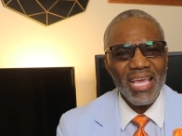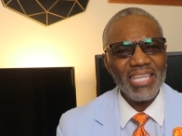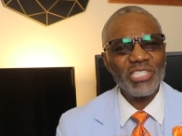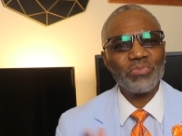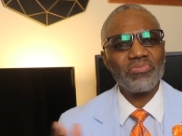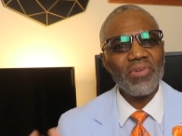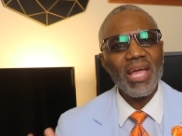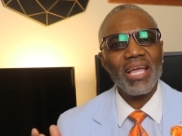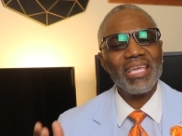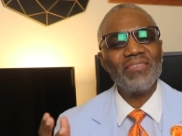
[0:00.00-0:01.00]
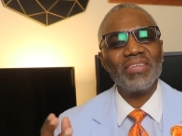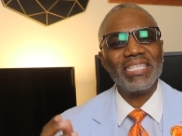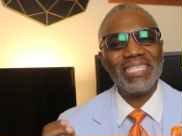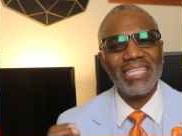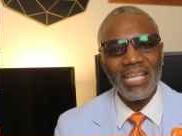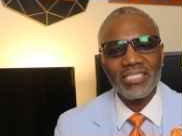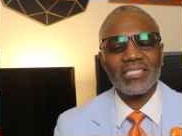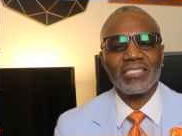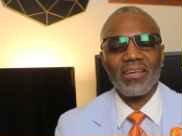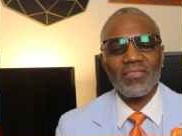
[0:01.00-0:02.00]
And is prayer even
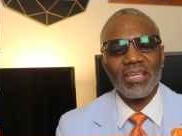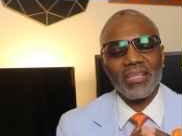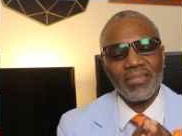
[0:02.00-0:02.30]
necessary?